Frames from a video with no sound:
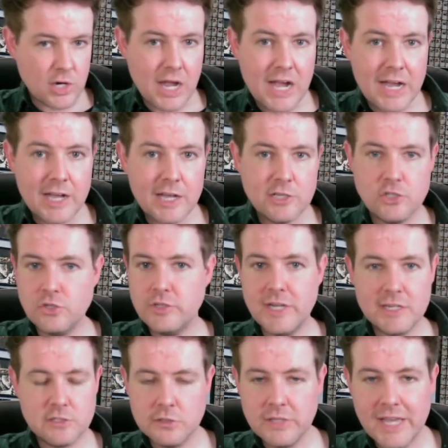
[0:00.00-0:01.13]
Hodge or
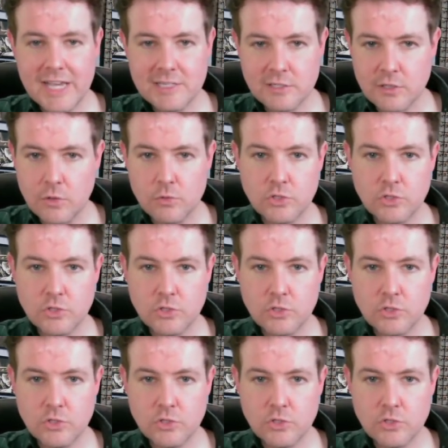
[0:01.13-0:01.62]
Dr. Lasco